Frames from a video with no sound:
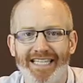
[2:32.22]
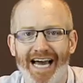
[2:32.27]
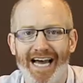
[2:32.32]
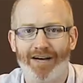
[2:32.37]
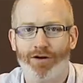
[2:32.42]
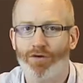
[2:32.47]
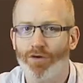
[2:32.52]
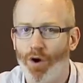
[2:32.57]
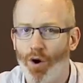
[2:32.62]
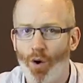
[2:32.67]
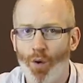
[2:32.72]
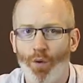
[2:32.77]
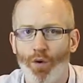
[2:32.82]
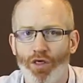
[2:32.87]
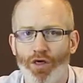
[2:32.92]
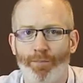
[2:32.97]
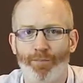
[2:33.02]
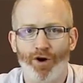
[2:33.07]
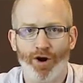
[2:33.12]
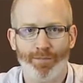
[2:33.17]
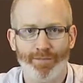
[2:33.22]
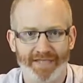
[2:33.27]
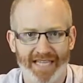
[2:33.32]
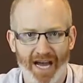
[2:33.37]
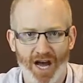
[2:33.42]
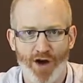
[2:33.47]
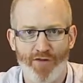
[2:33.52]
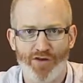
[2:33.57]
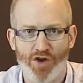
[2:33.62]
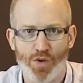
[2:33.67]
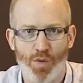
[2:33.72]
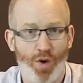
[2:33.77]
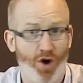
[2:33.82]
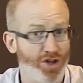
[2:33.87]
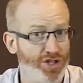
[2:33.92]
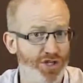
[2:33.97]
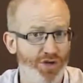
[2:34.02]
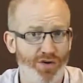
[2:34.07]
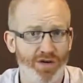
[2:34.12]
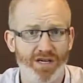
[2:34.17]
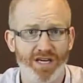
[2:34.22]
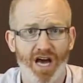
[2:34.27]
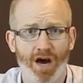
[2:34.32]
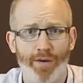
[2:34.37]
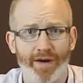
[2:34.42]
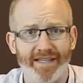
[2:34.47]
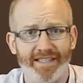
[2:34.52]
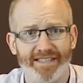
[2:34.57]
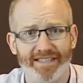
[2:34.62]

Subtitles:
tackle all of the problems however you want. You can go in